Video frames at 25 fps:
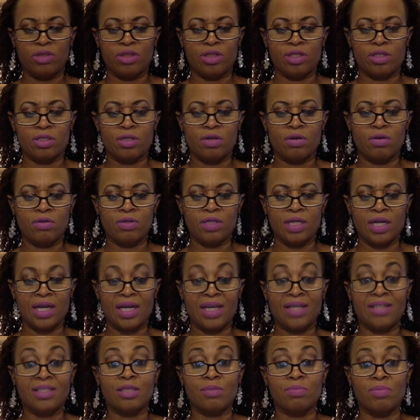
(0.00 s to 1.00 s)
with this cold, I
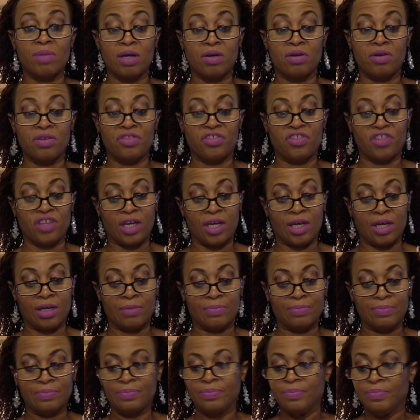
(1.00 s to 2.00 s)
can't smell a thing.
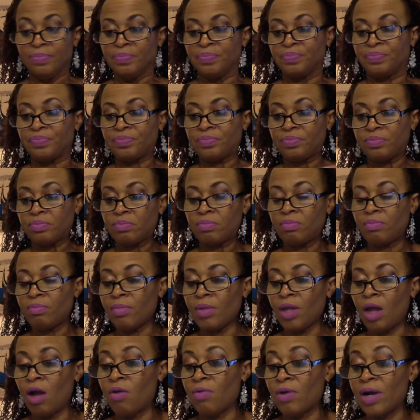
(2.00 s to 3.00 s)

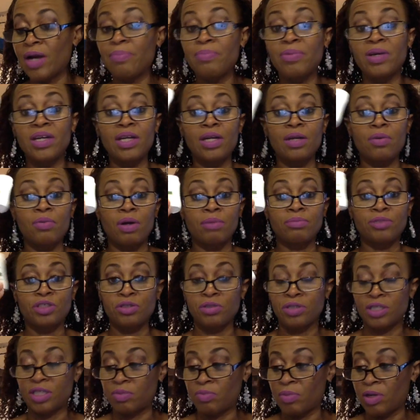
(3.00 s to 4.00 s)
All right, but anyway, I'm
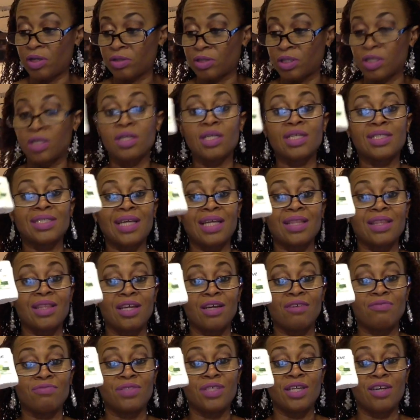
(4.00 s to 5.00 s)
sure it smells good because I
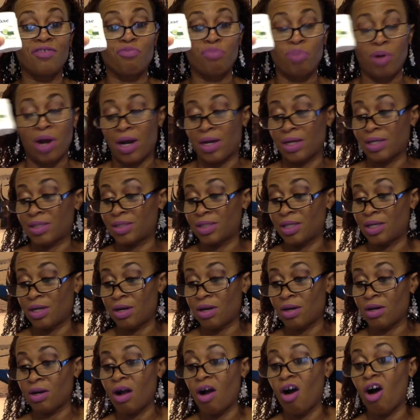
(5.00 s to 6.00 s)
love Dove products. They
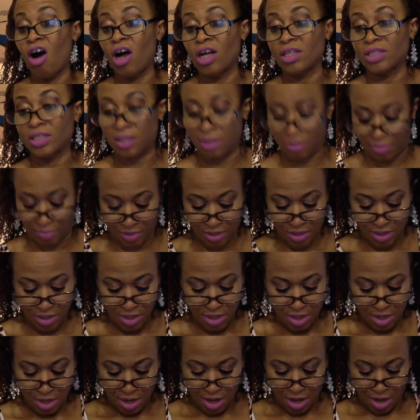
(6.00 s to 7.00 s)
are awesome.
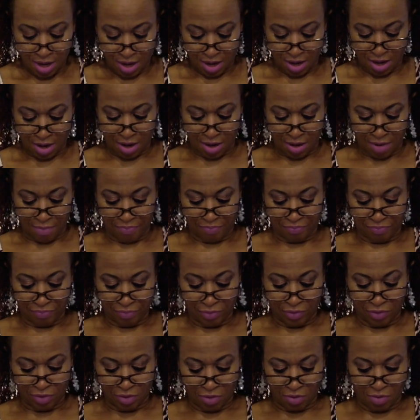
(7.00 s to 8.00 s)

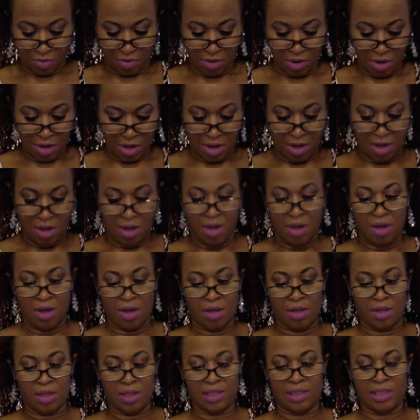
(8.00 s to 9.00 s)
So
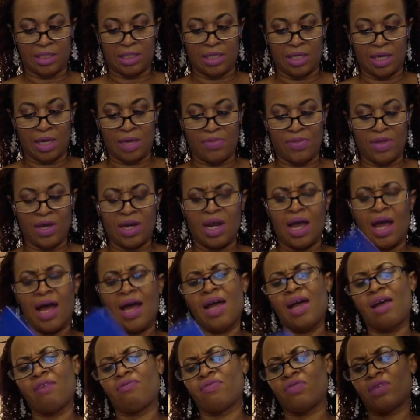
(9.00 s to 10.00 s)
let's see. And then
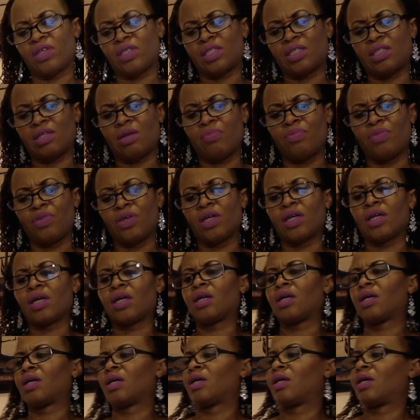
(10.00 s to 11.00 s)
I have something,
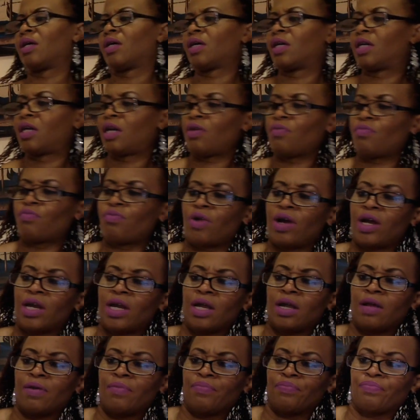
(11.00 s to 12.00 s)
get
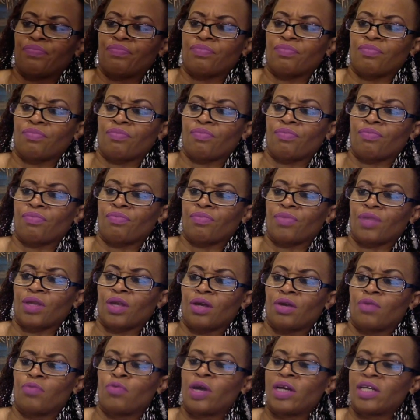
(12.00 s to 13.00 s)
ready.
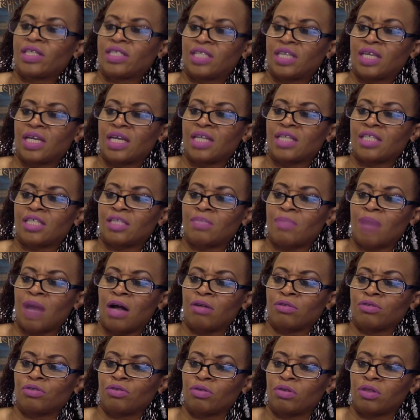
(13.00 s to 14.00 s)
Ready to get a
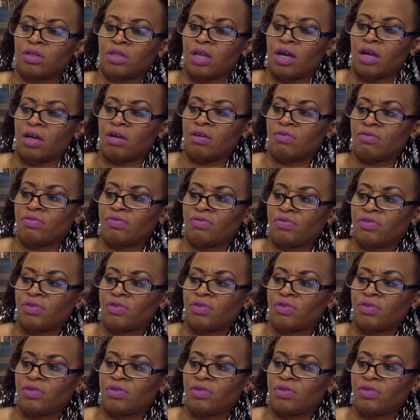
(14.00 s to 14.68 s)
smile you'll love.